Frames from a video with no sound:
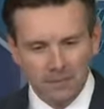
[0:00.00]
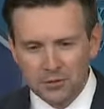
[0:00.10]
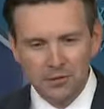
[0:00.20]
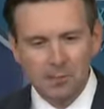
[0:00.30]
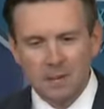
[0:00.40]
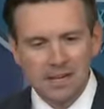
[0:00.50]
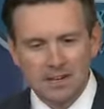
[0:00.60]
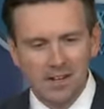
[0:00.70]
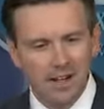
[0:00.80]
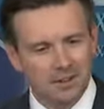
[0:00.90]
somebody in
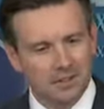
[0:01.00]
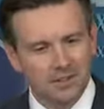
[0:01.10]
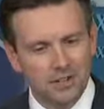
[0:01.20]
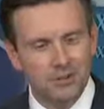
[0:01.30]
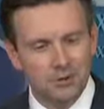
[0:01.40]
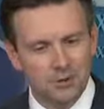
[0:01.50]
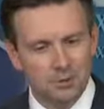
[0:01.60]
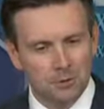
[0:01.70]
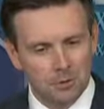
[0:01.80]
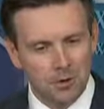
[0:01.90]
Congress needs to
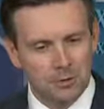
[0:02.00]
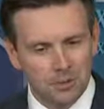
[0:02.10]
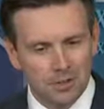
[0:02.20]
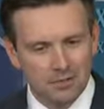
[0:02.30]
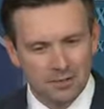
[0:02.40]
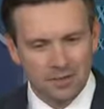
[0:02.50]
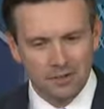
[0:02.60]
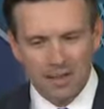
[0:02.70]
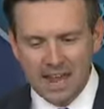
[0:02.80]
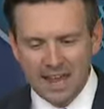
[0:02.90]
assume responsibility for this